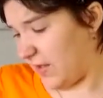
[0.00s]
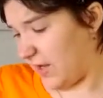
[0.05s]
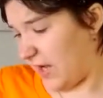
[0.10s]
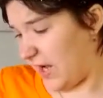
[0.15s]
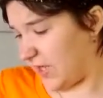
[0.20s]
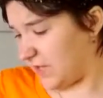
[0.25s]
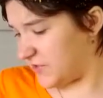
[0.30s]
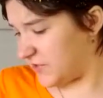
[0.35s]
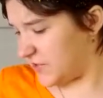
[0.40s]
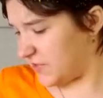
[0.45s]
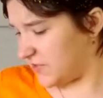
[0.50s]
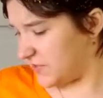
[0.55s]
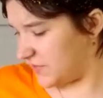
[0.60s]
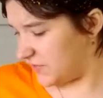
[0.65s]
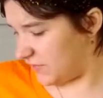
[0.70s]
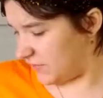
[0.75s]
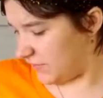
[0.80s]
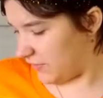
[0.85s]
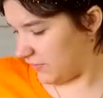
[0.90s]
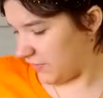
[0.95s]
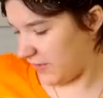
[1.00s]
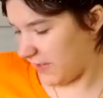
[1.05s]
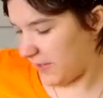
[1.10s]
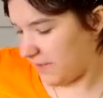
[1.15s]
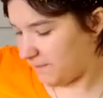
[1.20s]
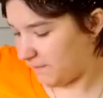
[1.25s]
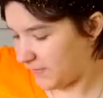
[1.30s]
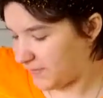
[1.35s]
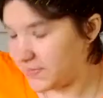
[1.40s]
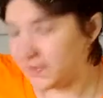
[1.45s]
I just
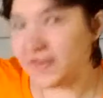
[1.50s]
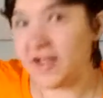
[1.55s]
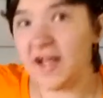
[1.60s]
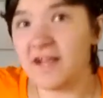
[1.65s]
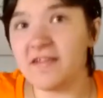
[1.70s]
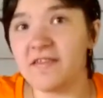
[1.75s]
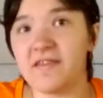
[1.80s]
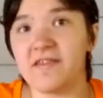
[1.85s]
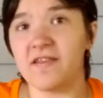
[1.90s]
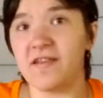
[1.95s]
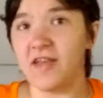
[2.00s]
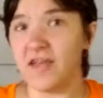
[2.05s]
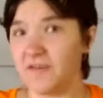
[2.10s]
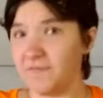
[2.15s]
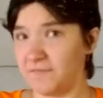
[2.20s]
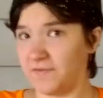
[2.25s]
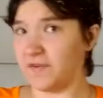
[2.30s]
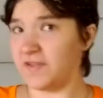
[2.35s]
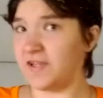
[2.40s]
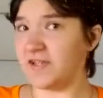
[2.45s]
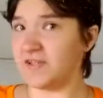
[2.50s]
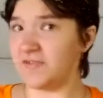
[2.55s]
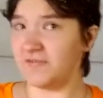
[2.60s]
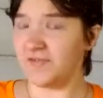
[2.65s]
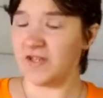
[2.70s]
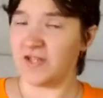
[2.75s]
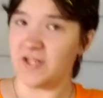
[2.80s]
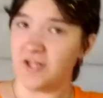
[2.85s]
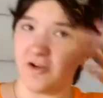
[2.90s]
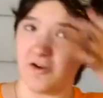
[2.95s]
okay. But that's it for this
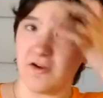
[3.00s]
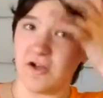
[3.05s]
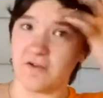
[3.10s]
video.